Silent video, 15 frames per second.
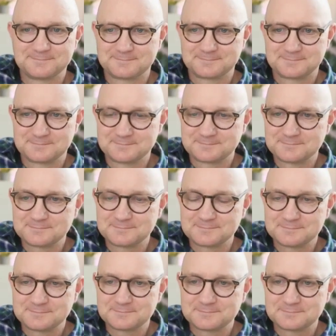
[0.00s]

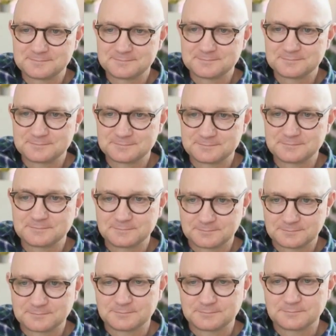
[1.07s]

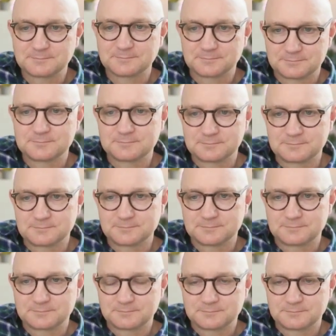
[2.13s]

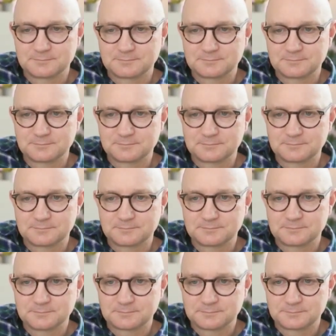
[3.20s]

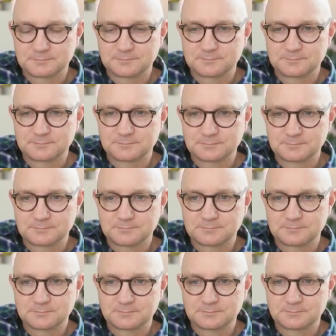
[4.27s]

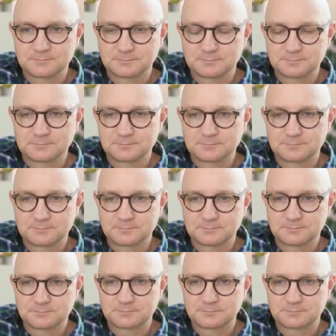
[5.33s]
No words are spoken by the person on screen.